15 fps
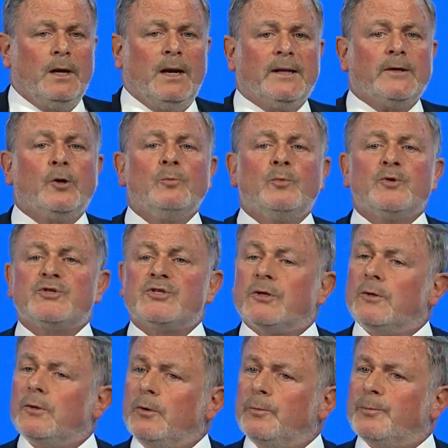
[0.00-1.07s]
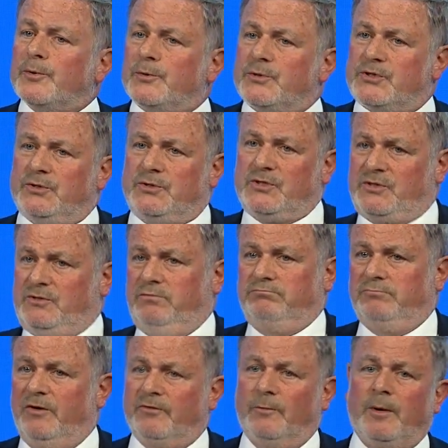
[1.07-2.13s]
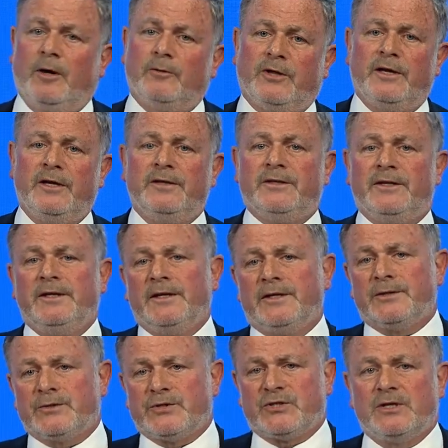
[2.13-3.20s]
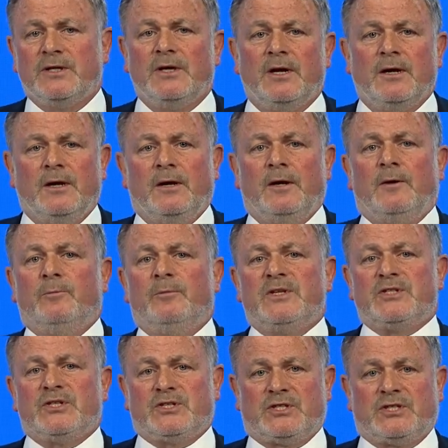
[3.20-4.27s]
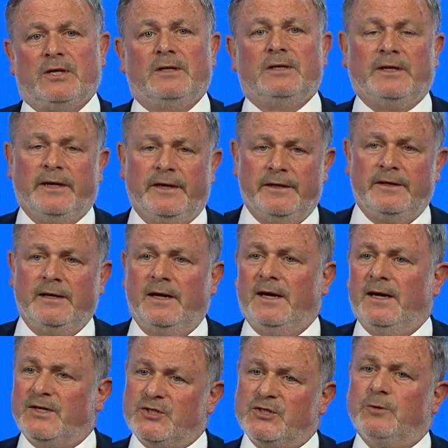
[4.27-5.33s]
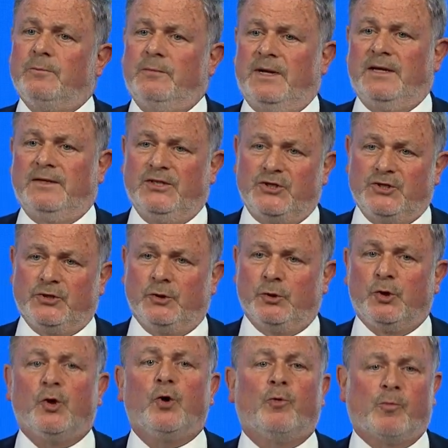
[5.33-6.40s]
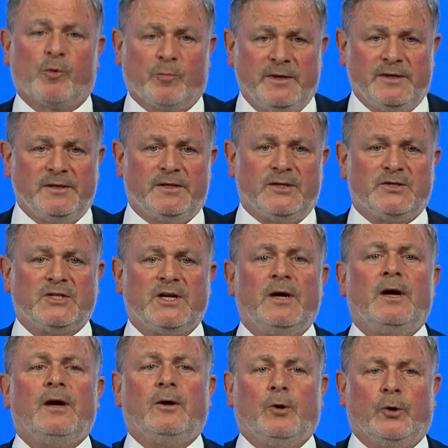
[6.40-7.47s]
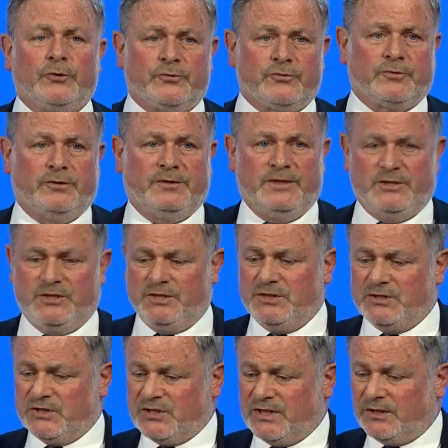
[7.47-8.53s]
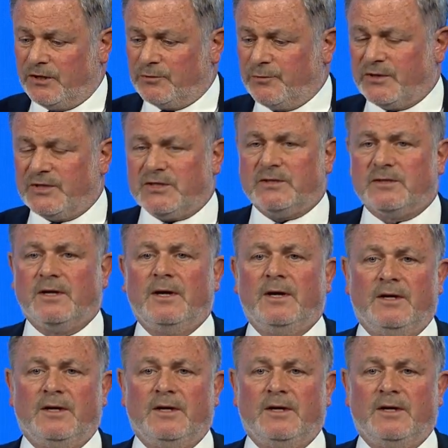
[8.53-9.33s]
Like almost all persons of about 80 years, Mrs. K has some additional comorbidities, other diseases that are present.